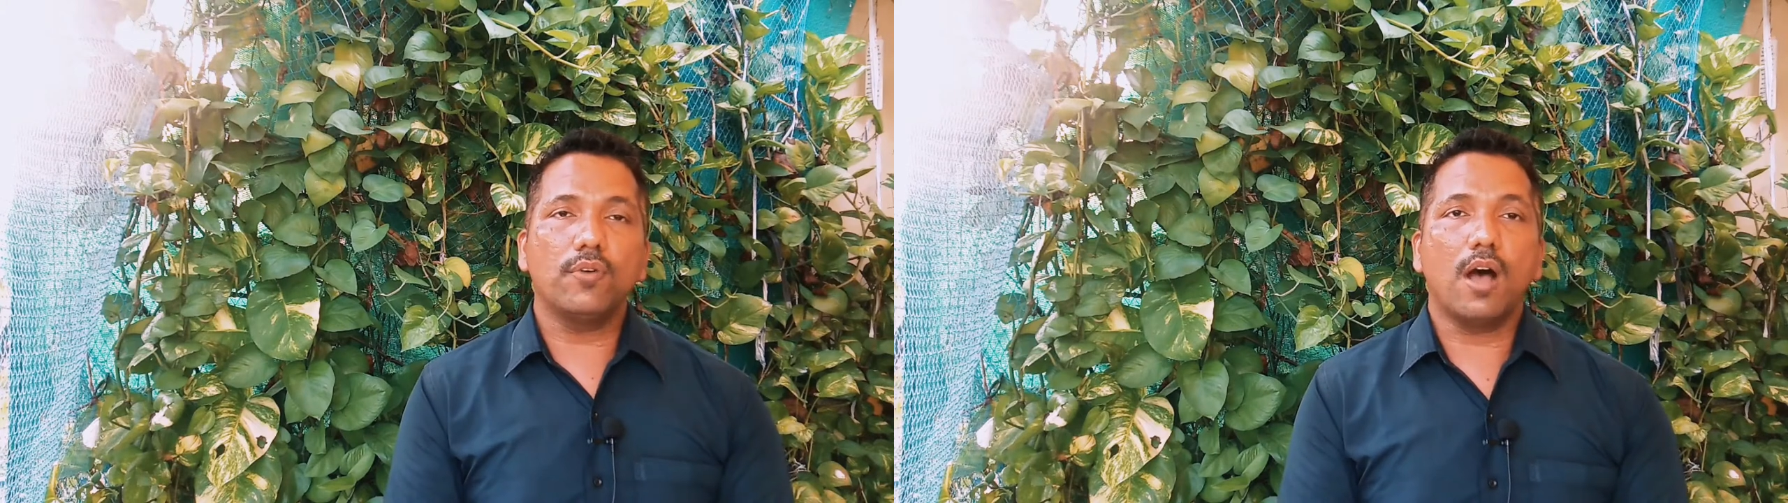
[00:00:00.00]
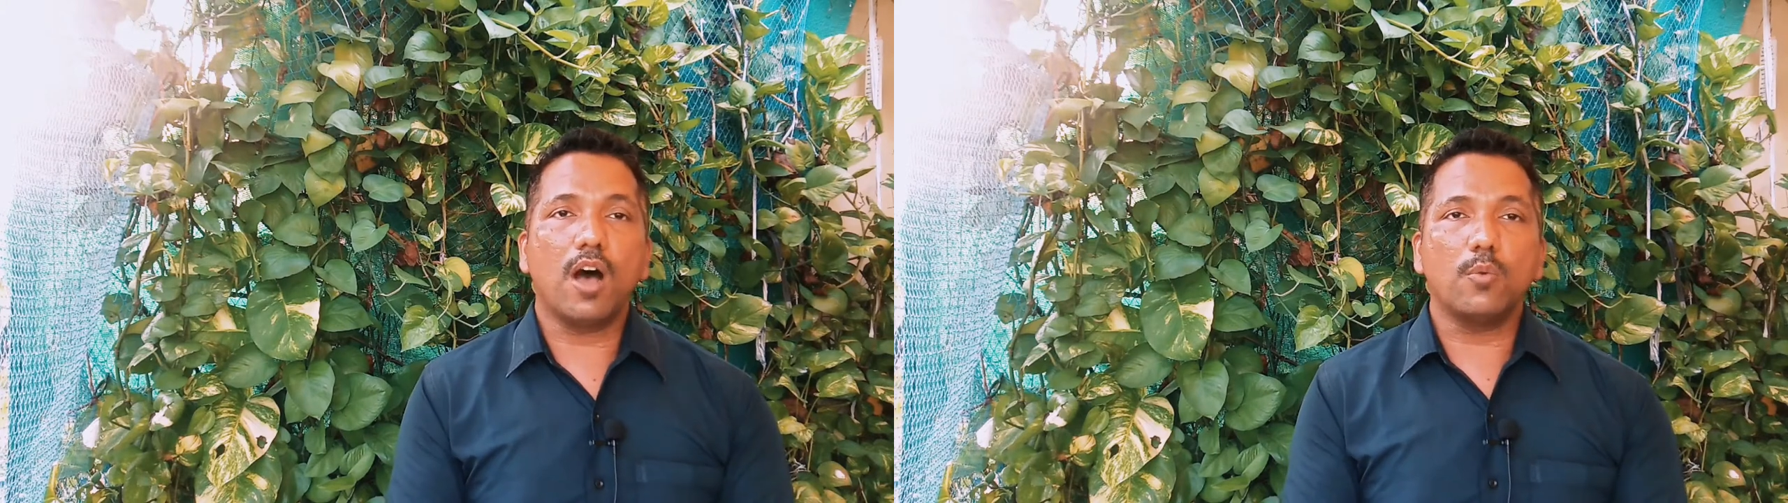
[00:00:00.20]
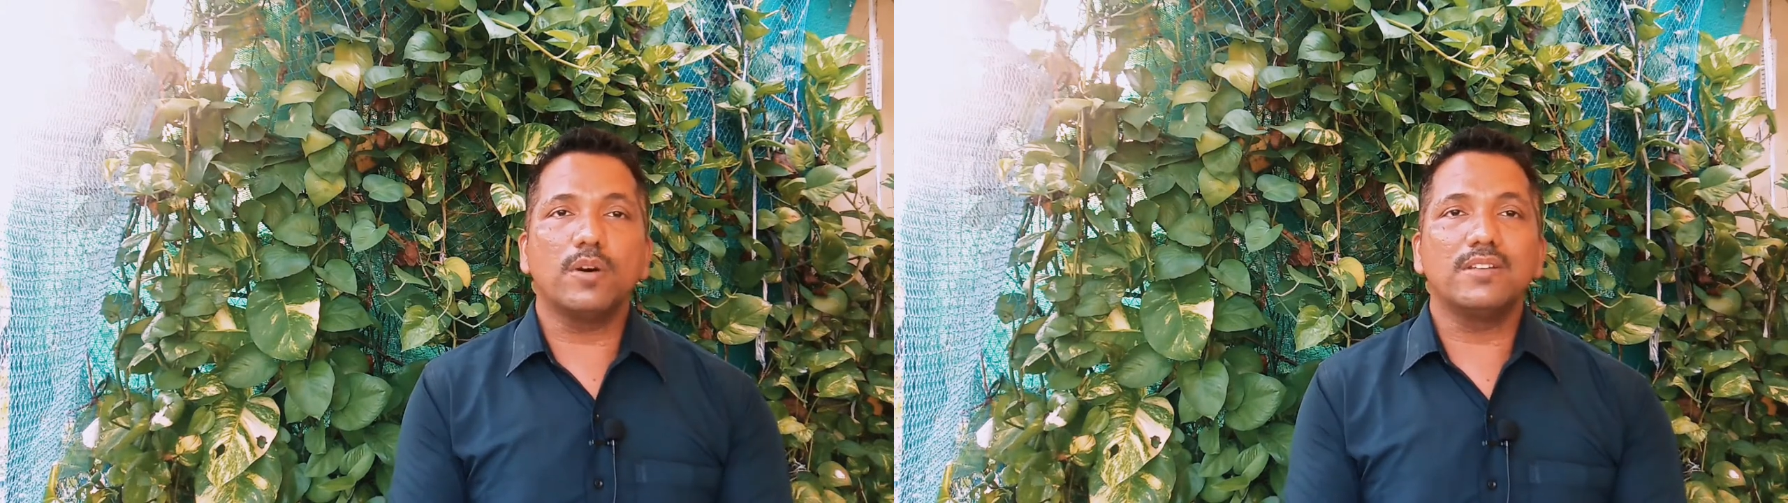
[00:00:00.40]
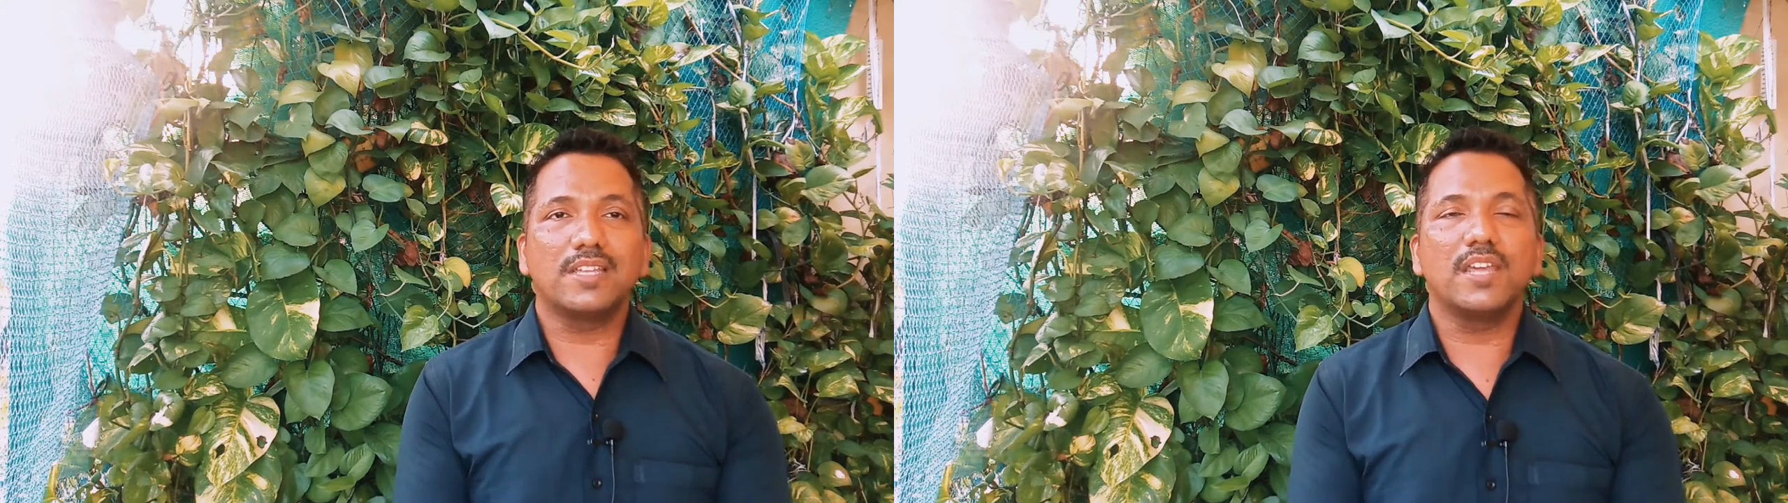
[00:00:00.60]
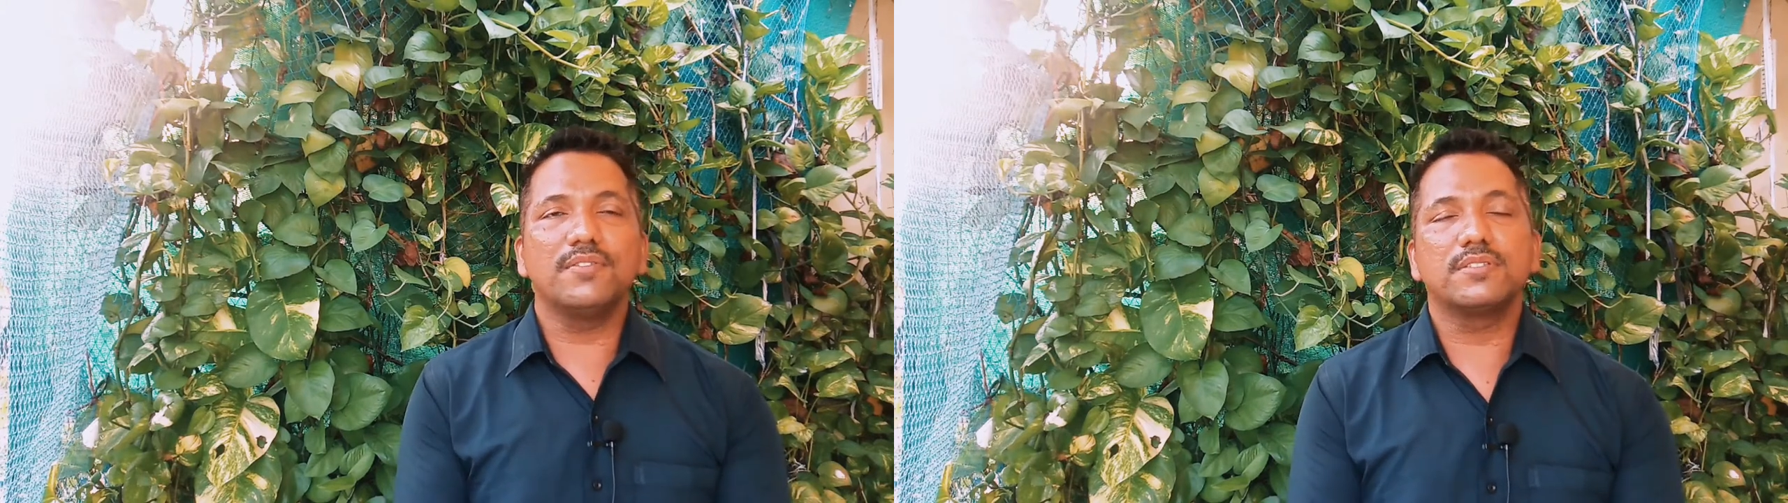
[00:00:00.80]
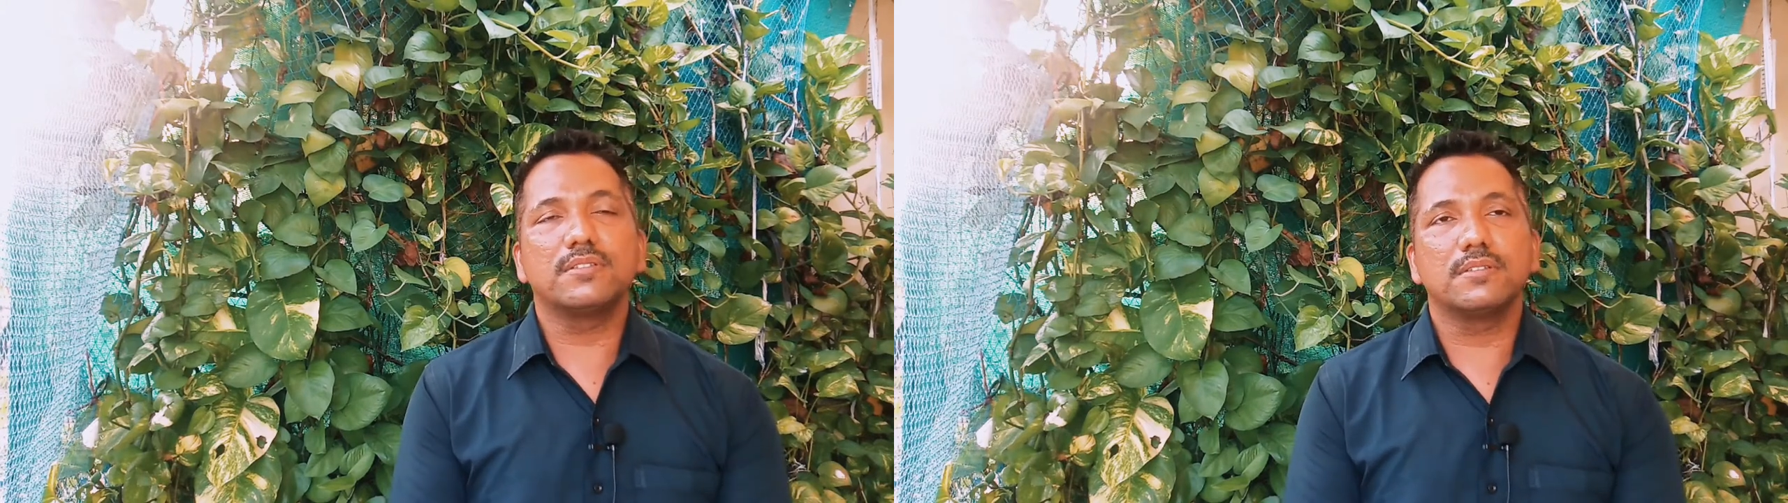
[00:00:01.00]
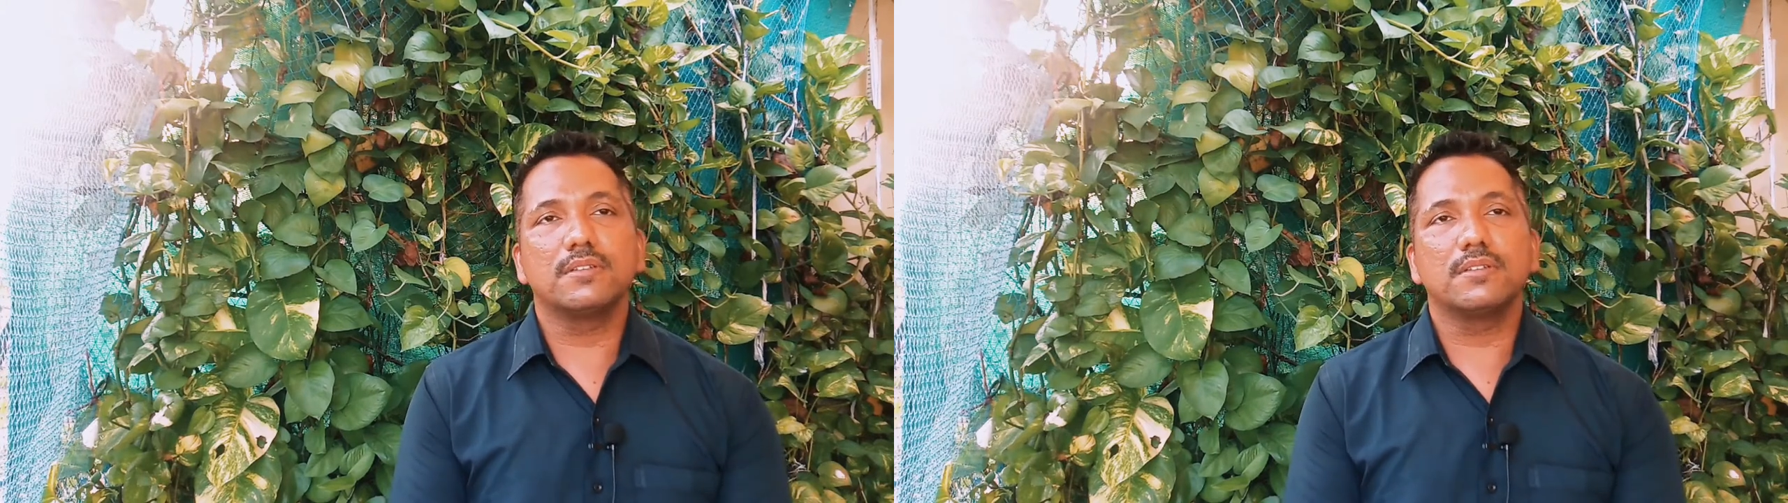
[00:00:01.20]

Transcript: our gives